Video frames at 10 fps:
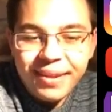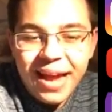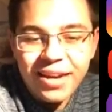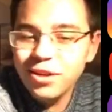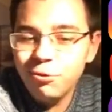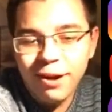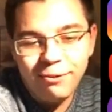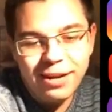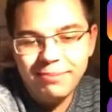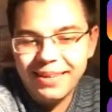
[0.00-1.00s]
don't know
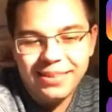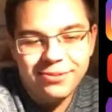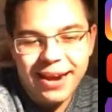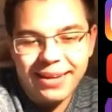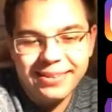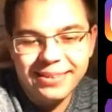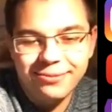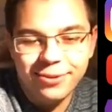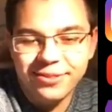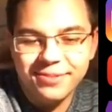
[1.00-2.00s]
where he played the track
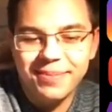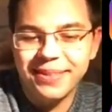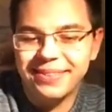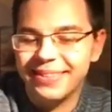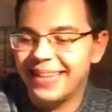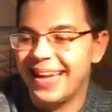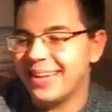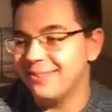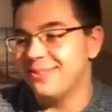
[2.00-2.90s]
first, but like